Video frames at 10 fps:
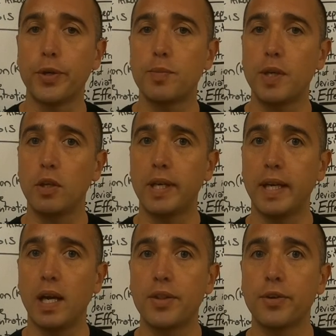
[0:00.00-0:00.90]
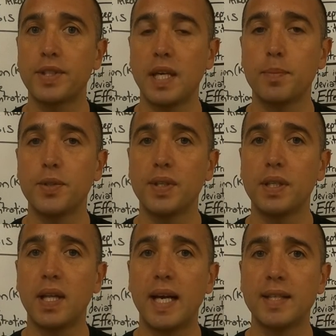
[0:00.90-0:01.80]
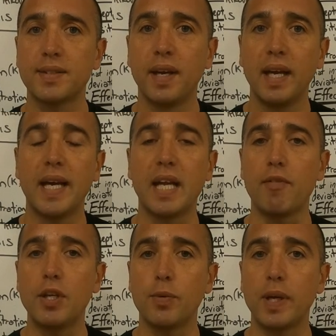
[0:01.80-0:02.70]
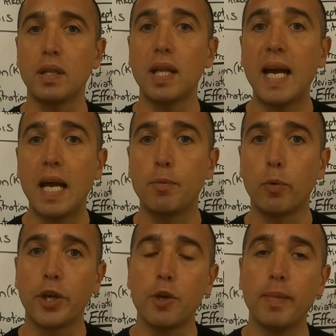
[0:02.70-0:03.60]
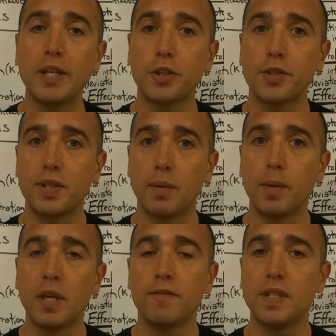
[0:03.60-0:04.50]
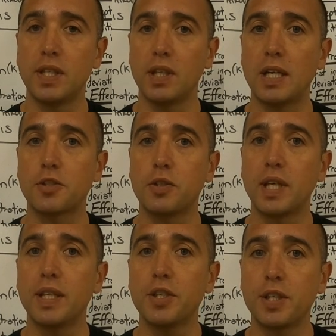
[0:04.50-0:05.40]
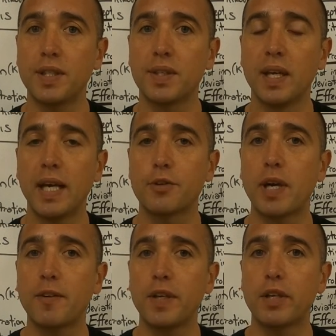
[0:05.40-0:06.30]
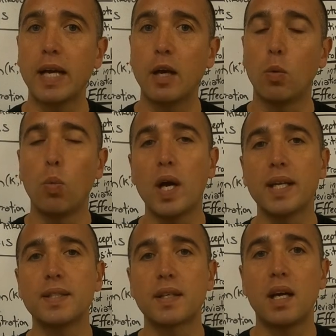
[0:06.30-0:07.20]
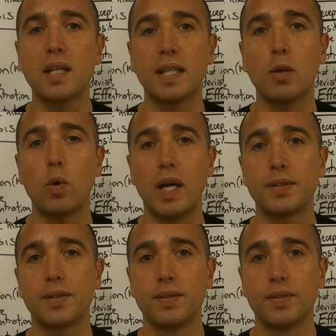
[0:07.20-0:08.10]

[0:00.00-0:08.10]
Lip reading: going to be looking at other examples in class and even doing a lab where you measure some physiological conditions and try to figure out what is causing what.